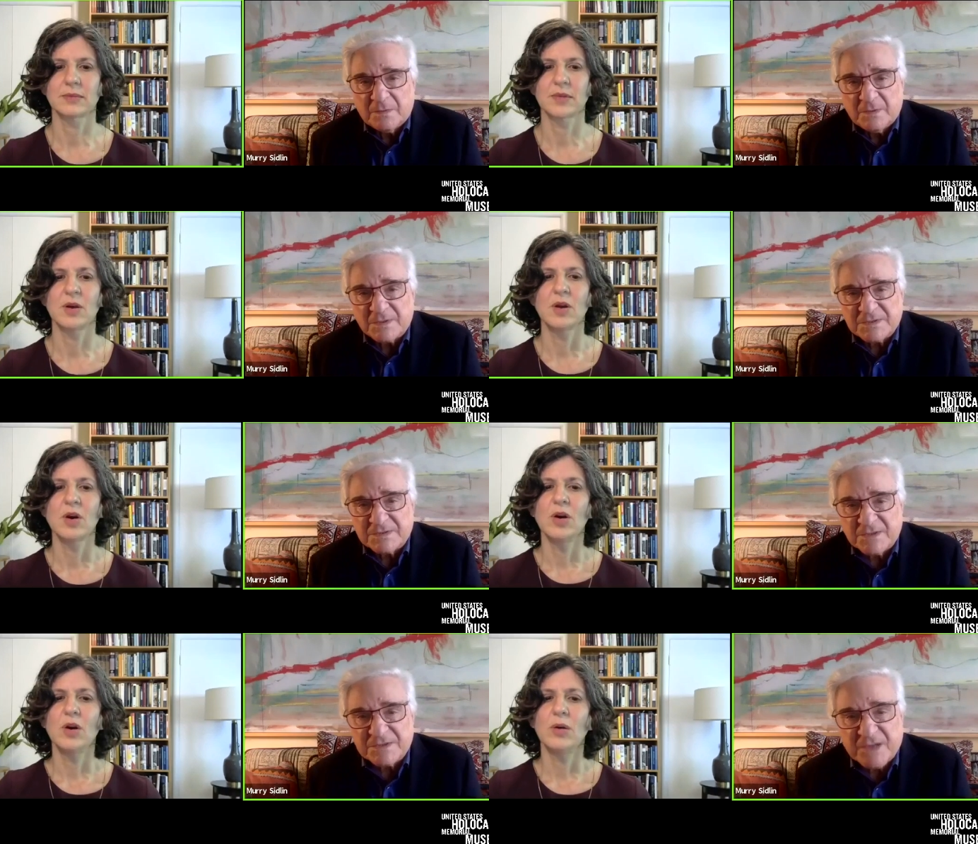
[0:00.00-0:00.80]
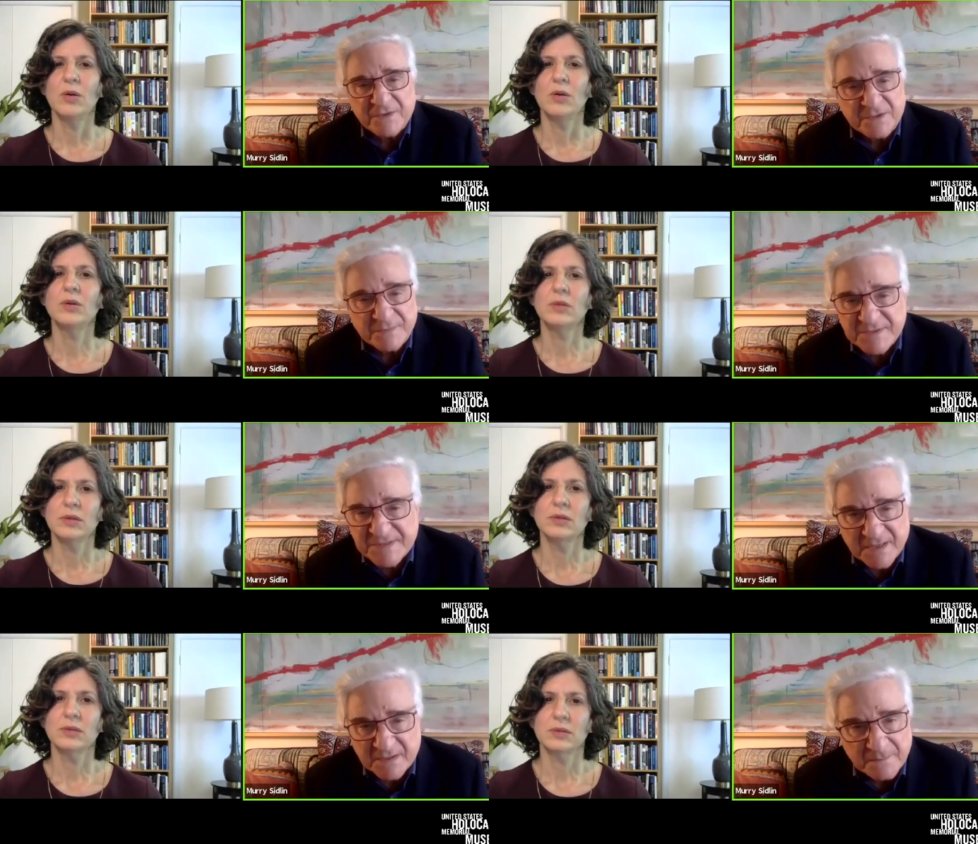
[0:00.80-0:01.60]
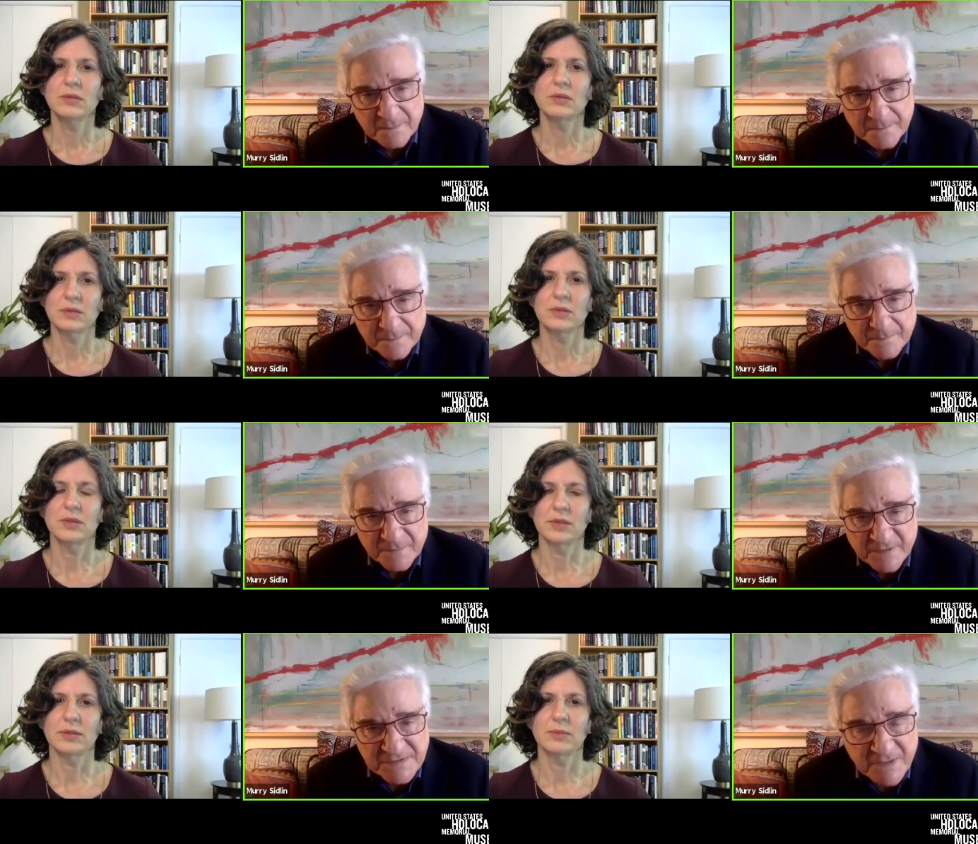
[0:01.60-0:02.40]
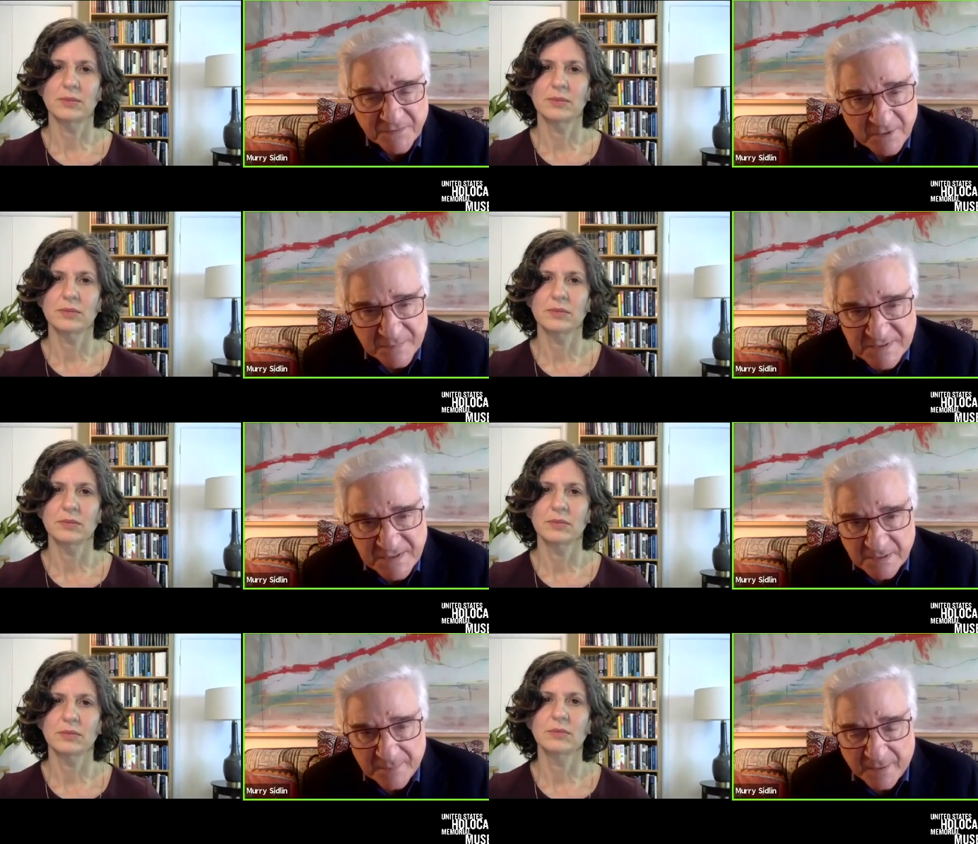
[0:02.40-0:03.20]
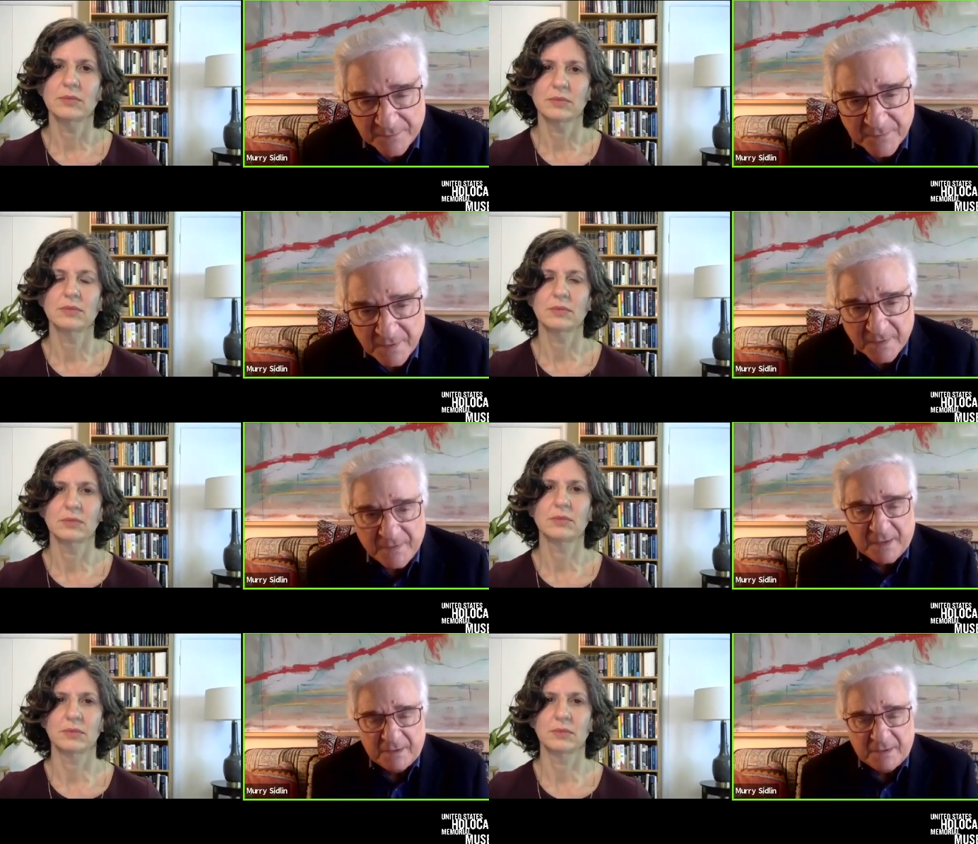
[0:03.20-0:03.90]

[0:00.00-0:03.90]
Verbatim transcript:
Speaker 1: There's, there's nothing to be said. There's nothing to be said about that